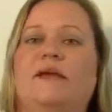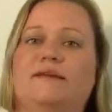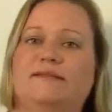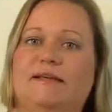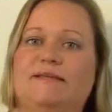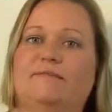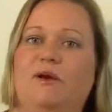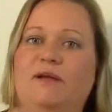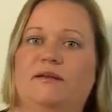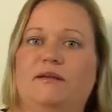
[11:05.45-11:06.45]
Because that's
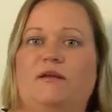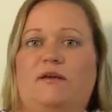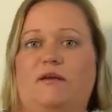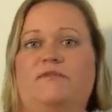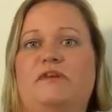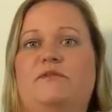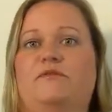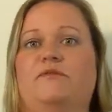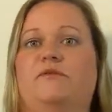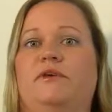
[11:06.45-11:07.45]
what comes
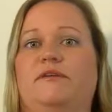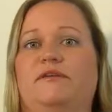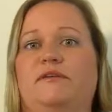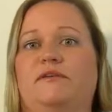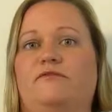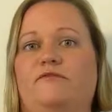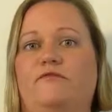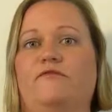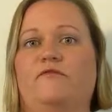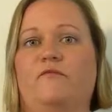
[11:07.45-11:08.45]
down to is this
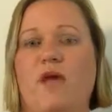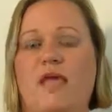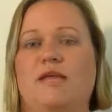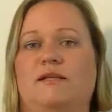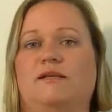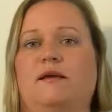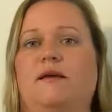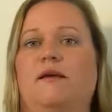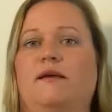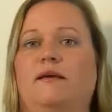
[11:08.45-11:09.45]
weight
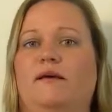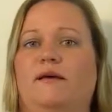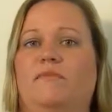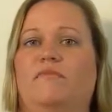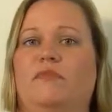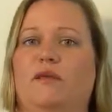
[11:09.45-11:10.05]
um,